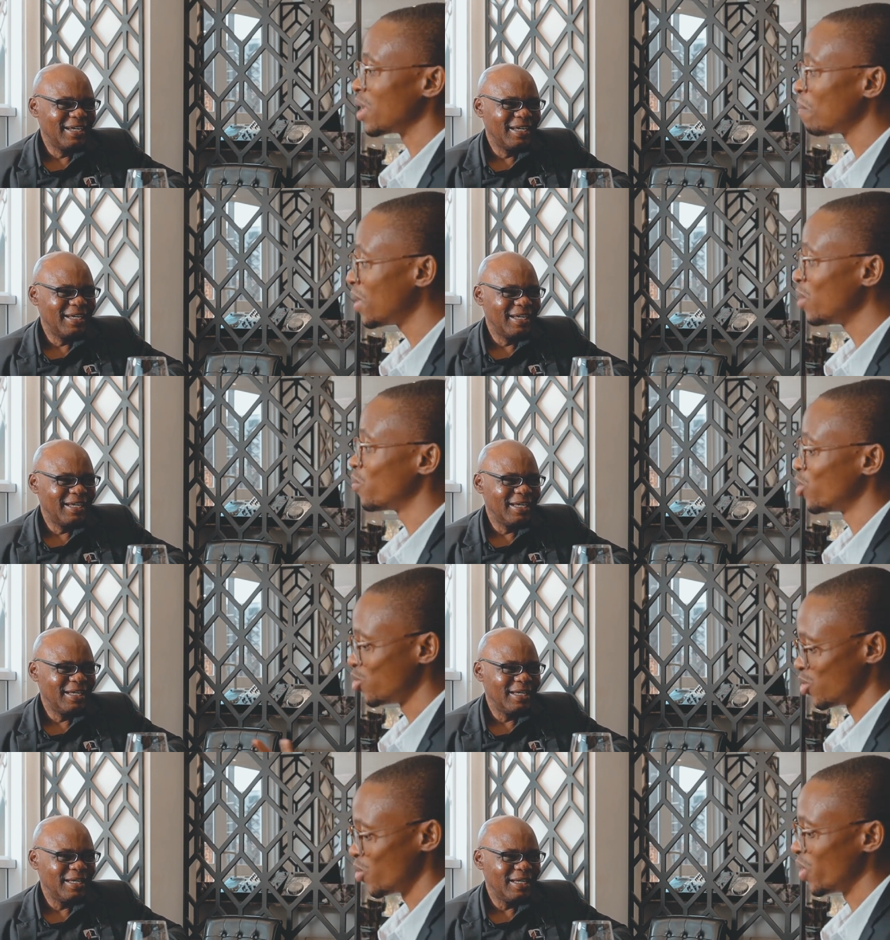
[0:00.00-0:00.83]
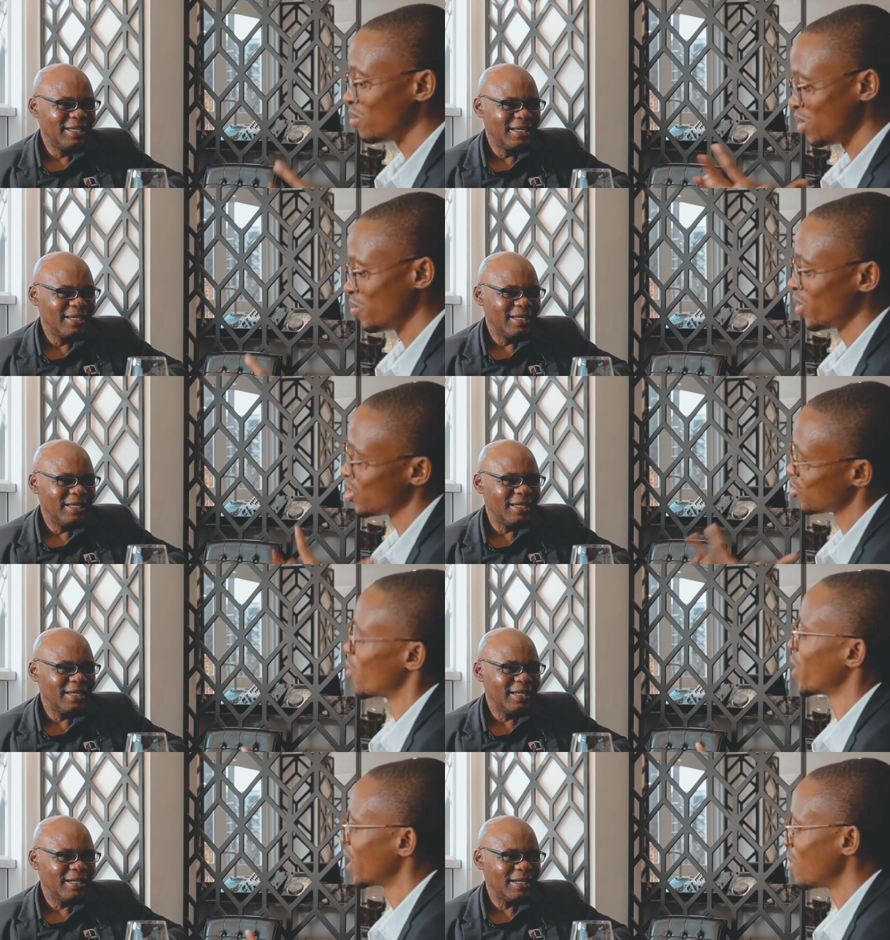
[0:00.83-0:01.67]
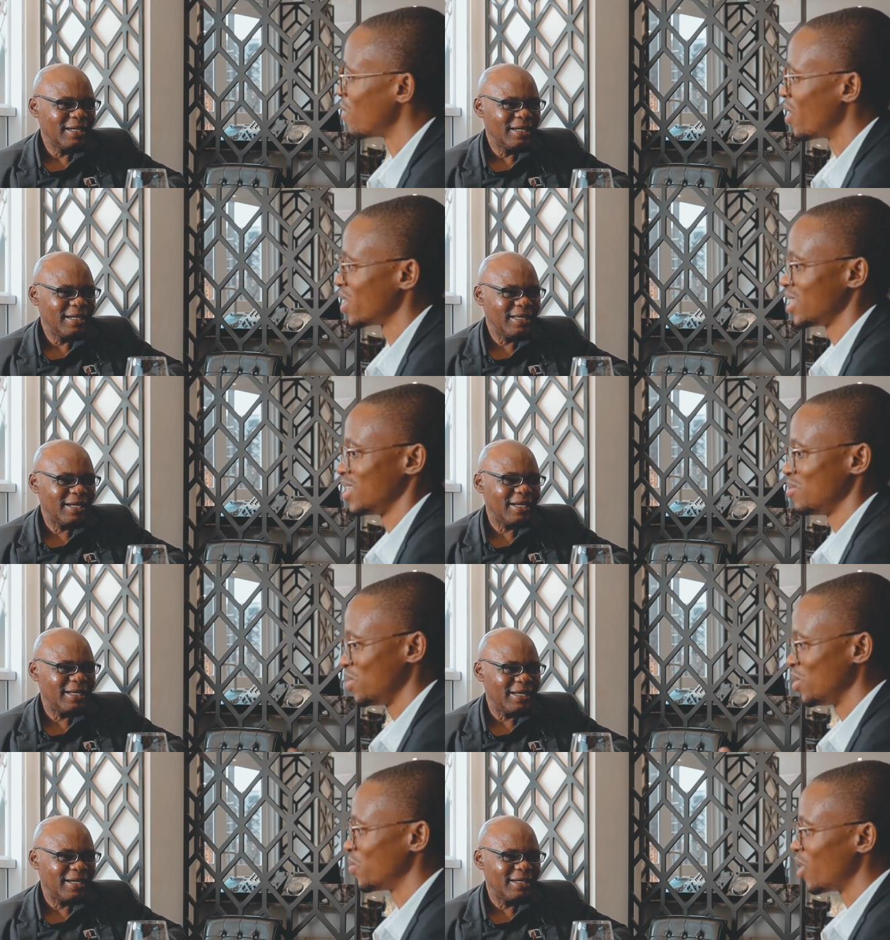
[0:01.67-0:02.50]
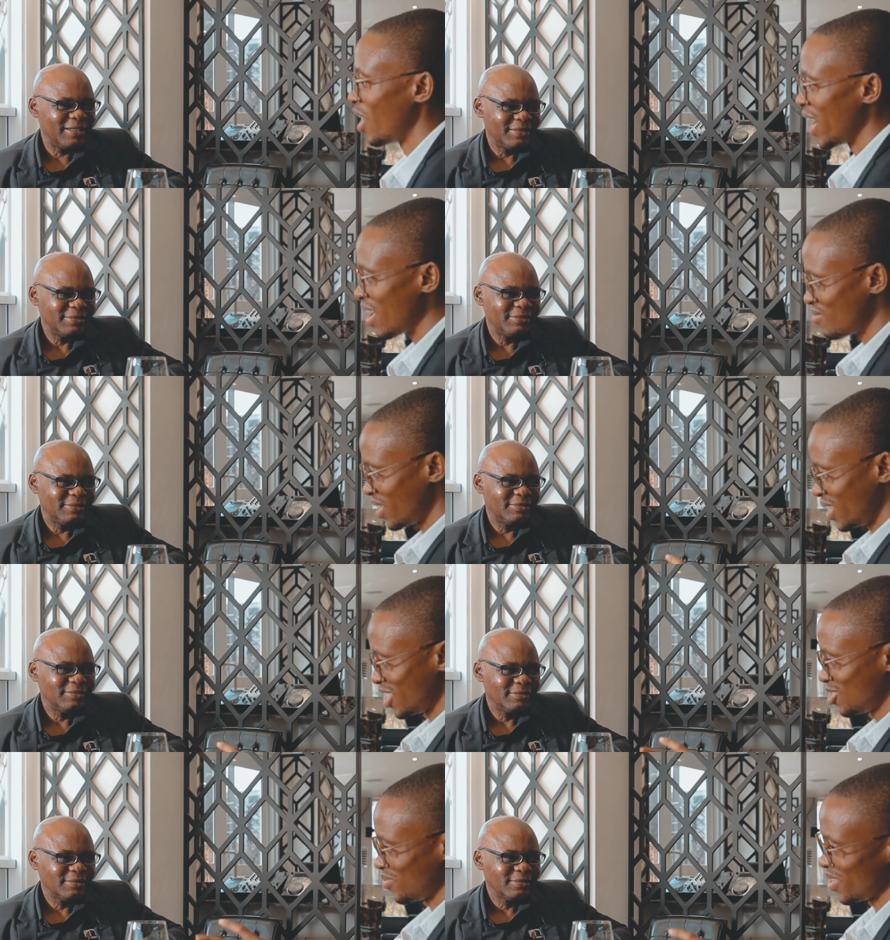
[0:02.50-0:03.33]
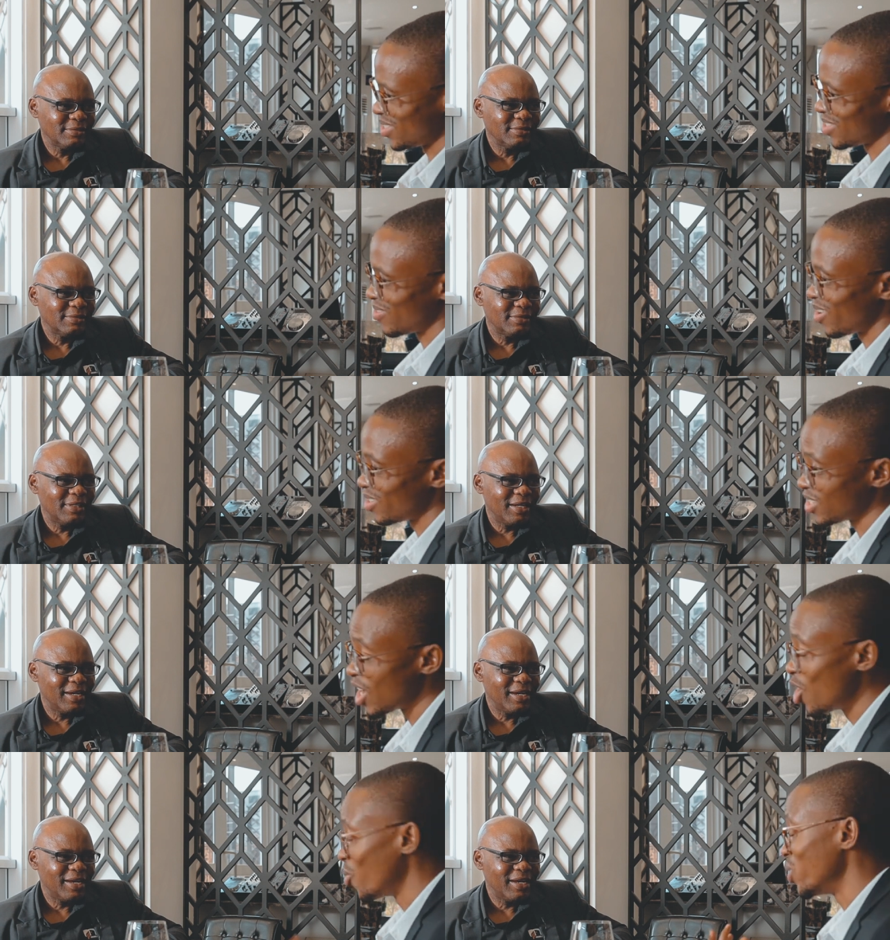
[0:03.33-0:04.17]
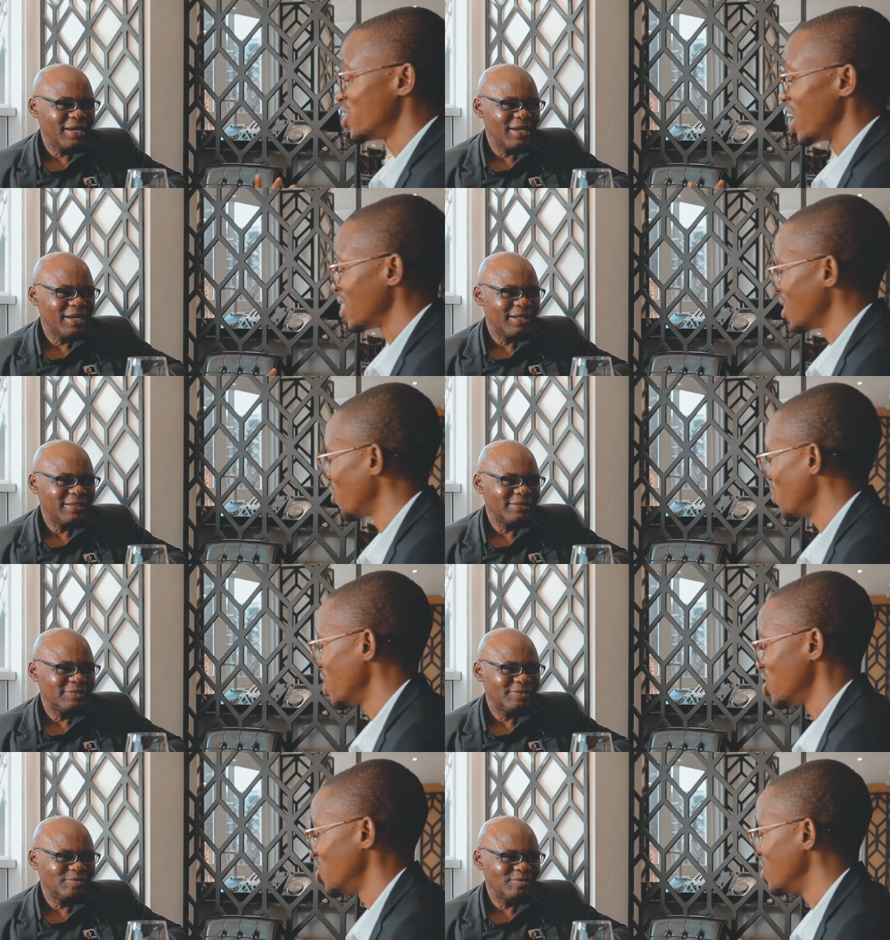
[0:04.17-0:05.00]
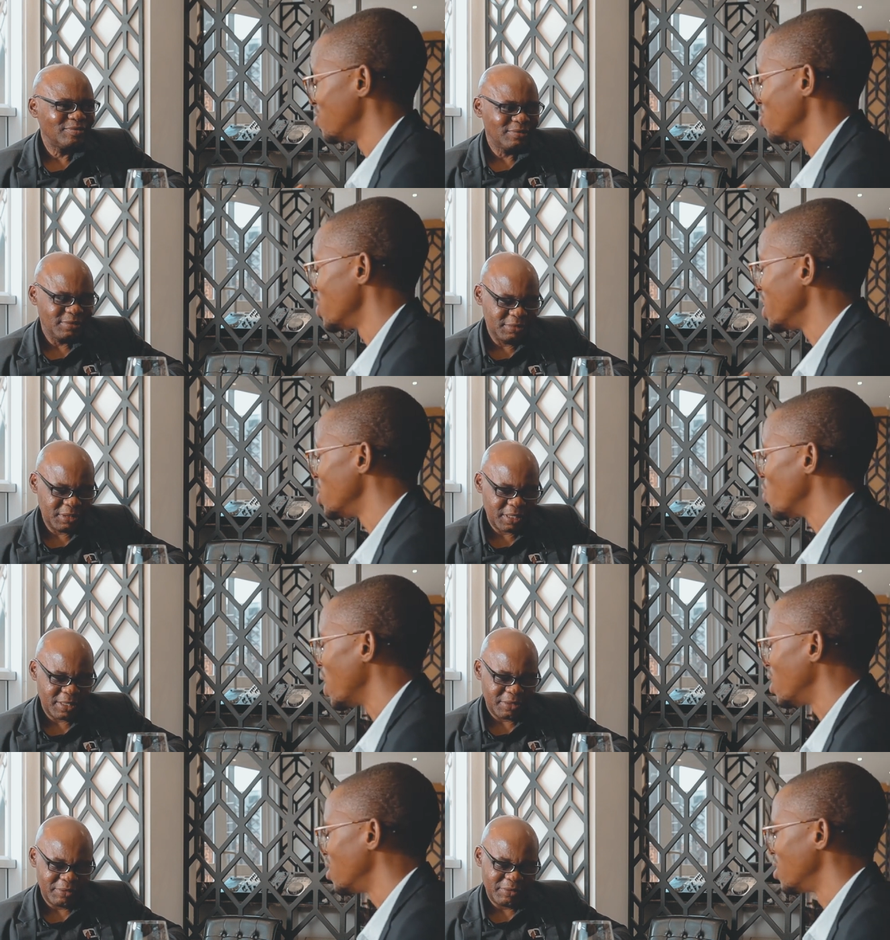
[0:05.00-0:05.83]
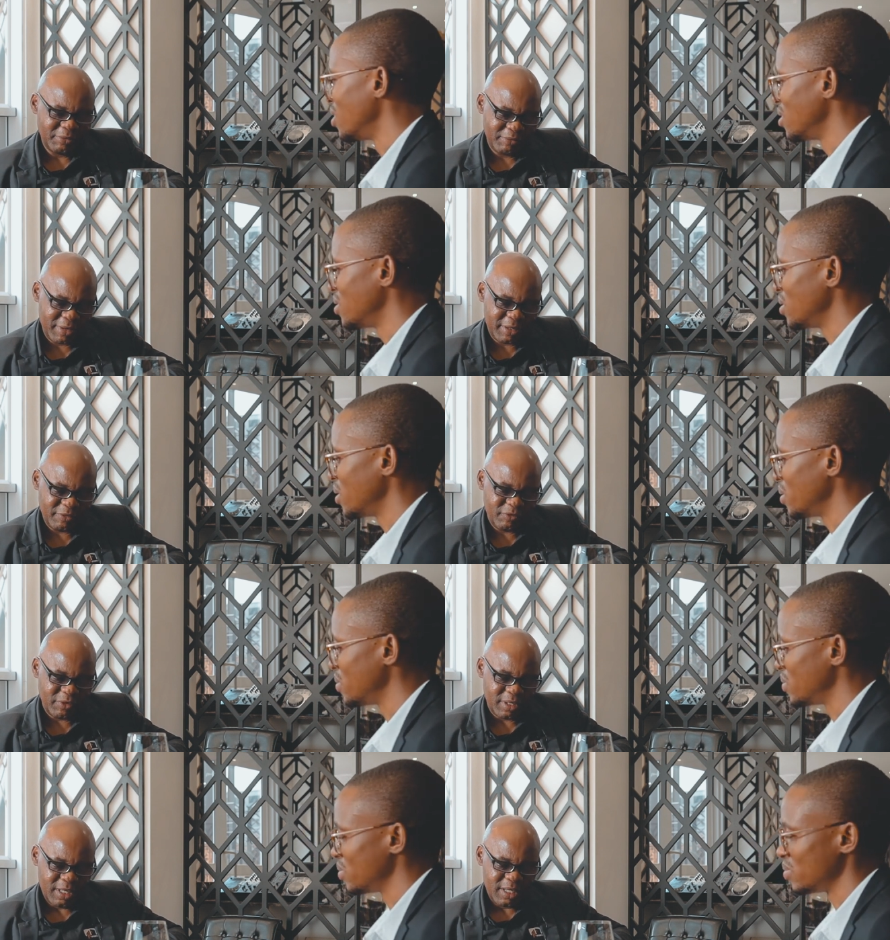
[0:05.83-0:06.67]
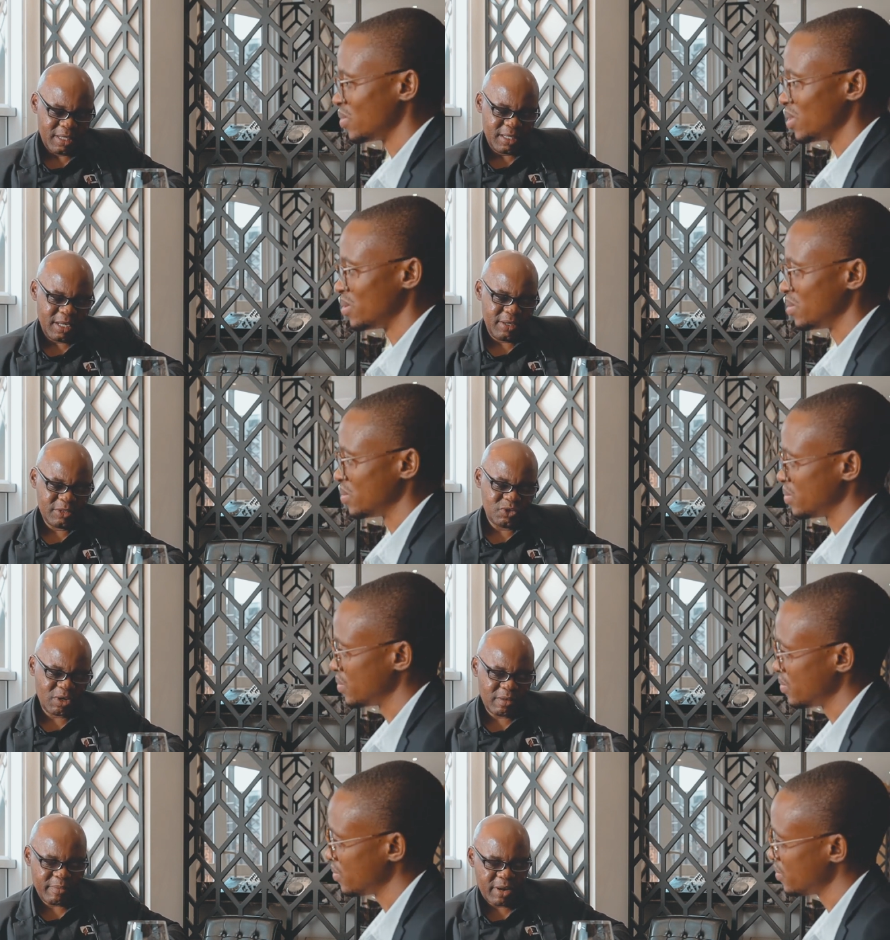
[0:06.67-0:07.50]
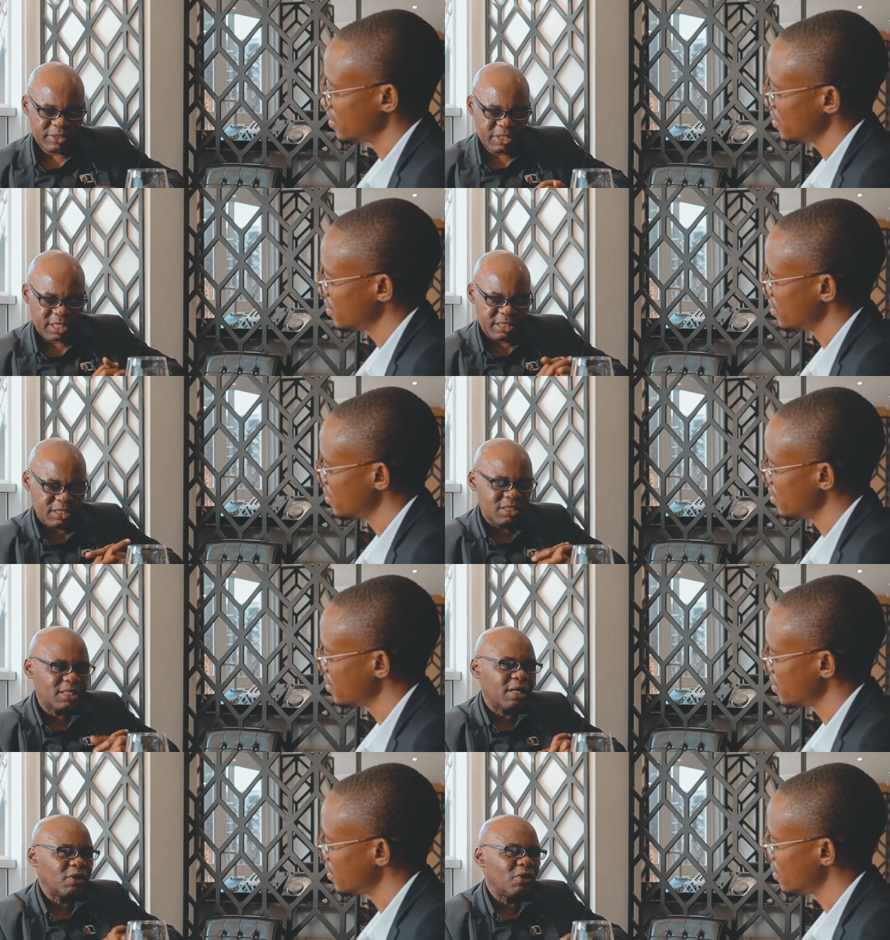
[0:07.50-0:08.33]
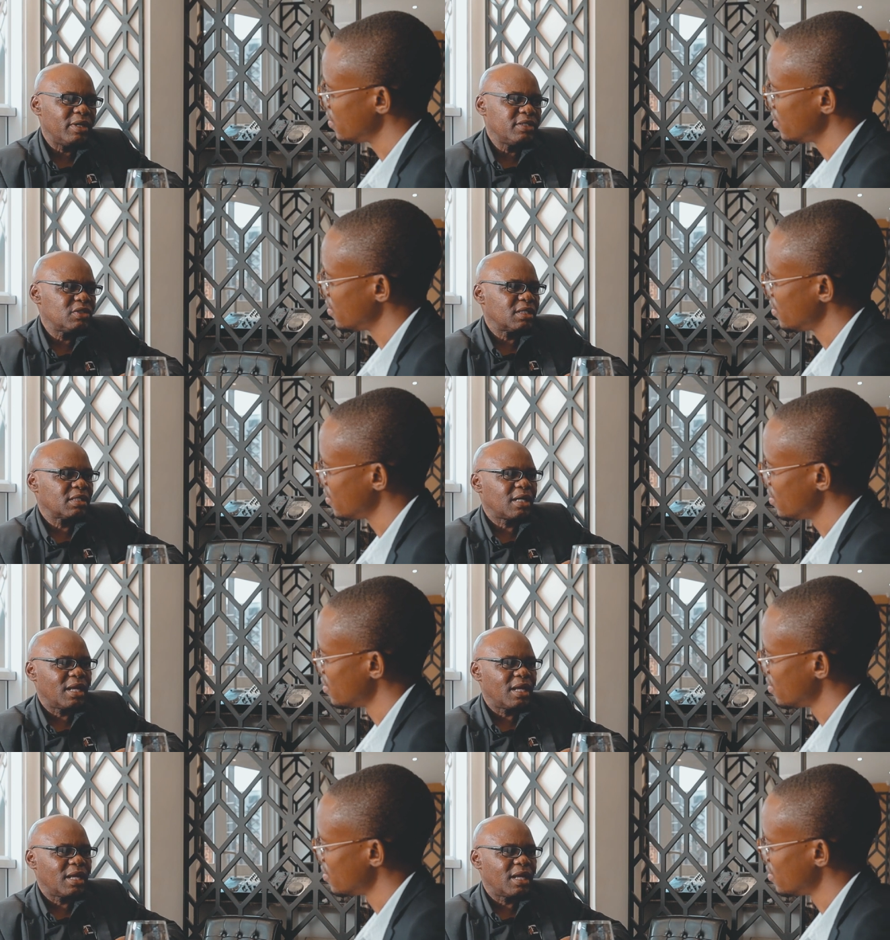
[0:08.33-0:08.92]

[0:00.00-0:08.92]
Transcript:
Speaker 1: that people know and people are talking about it yeah, and people yeah. are having an experience around it which i think we achieved really yeah well.
Speaker 2: wonderful now let's talk about traditional knowledge and